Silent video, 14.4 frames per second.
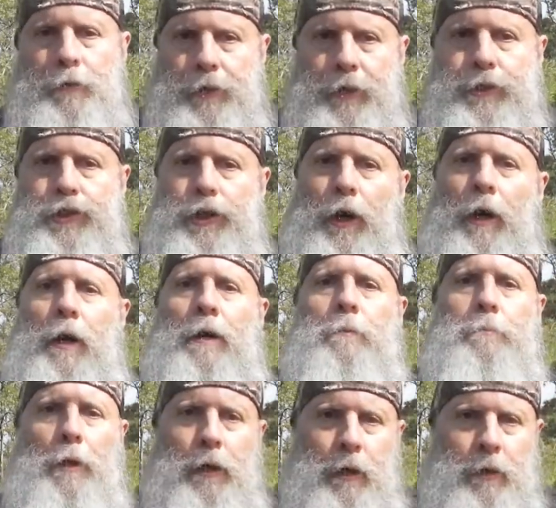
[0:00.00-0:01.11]
the
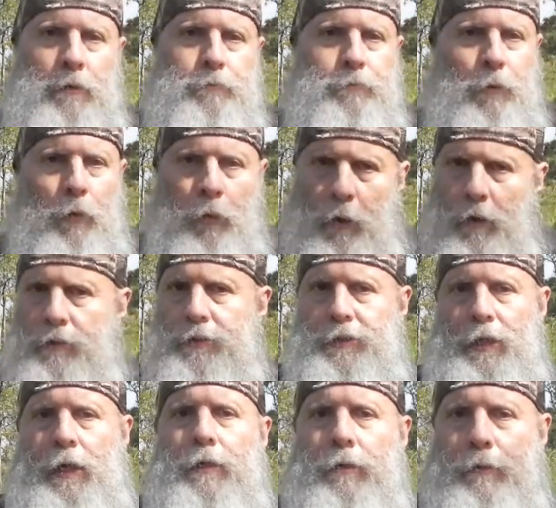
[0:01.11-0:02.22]
job of all
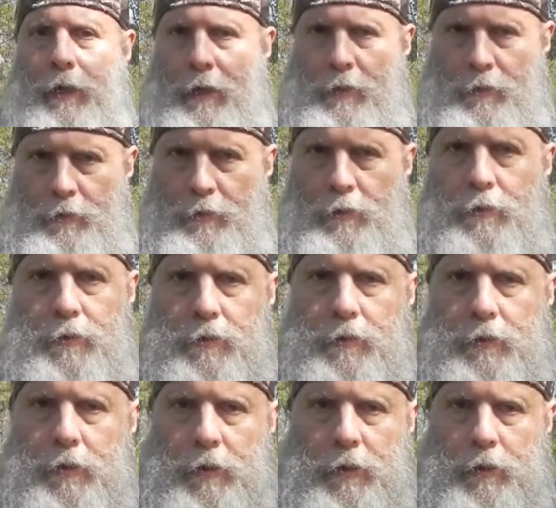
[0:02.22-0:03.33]

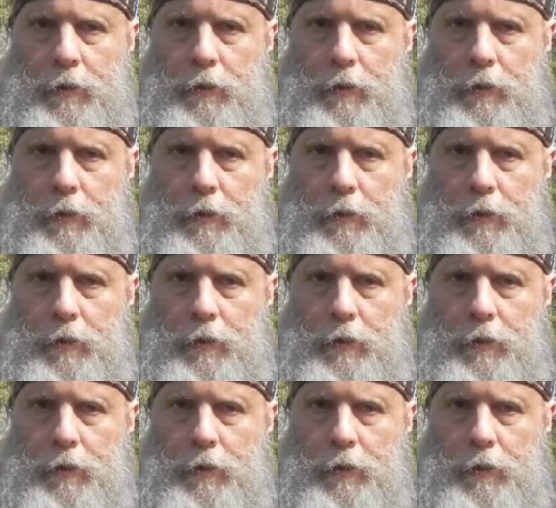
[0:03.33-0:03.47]
psychoanalysts